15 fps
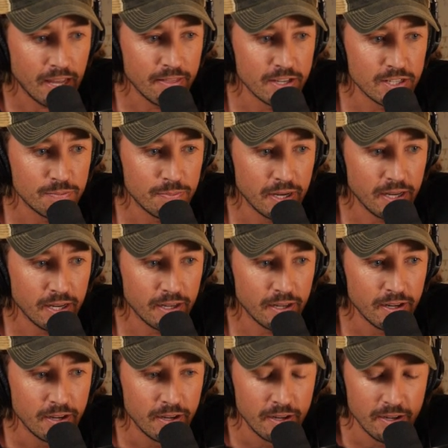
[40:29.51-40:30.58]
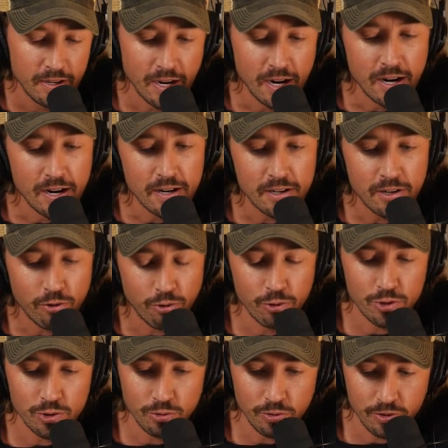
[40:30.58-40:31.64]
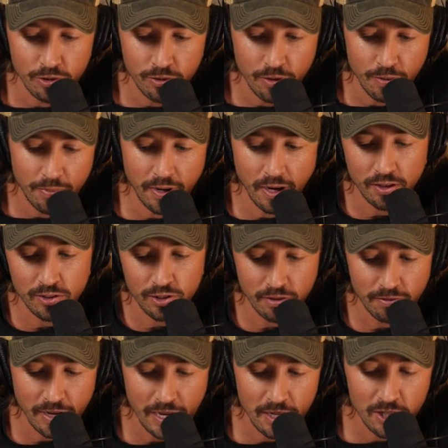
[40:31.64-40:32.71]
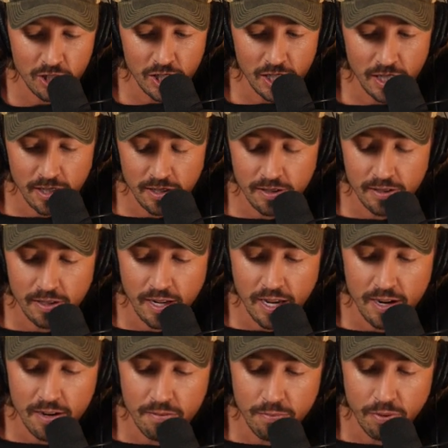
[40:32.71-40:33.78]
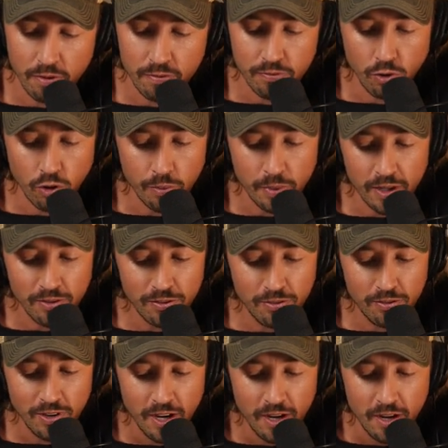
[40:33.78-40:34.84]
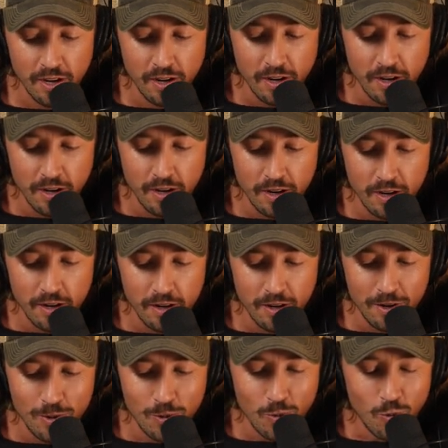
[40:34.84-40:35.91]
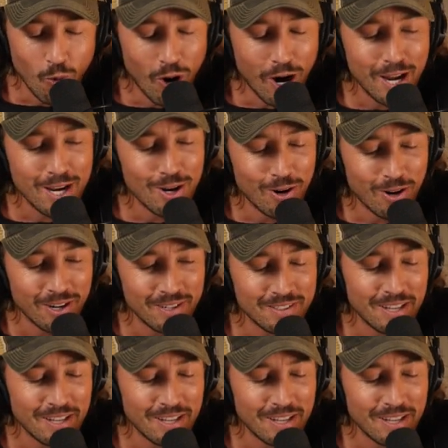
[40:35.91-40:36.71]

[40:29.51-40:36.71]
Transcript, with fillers: and this being uh, crucial to the production of energy and, and performance. Why not?